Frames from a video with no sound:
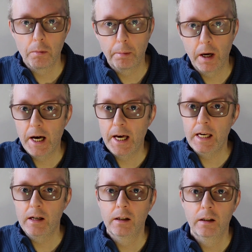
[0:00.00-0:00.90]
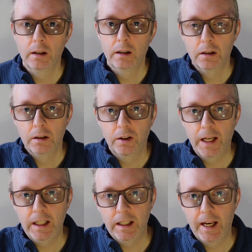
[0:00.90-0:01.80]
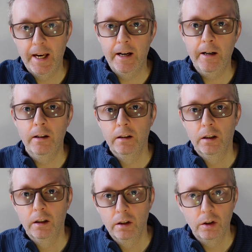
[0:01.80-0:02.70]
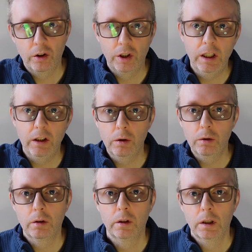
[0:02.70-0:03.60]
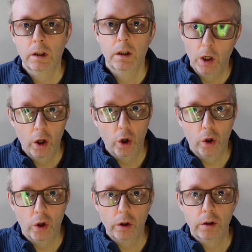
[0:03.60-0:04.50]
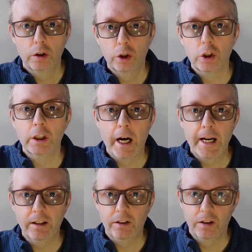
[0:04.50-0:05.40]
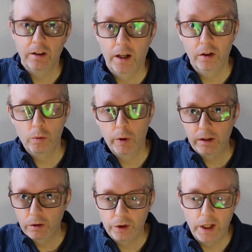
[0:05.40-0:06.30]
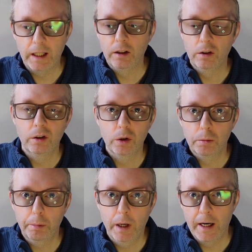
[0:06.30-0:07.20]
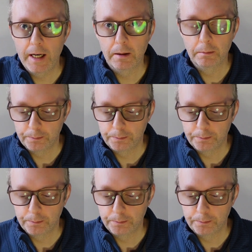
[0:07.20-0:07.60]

Bye, take care, see you, or good night are some ways of saying goodbye.